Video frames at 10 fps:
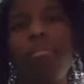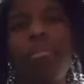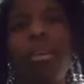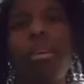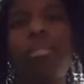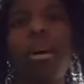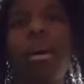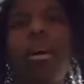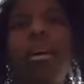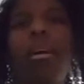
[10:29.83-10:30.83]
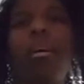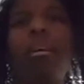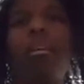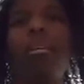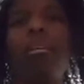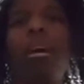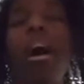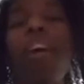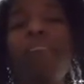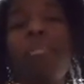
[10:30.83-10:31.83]
because I
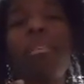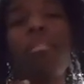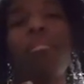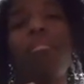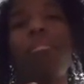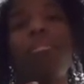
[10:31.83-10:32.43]
have been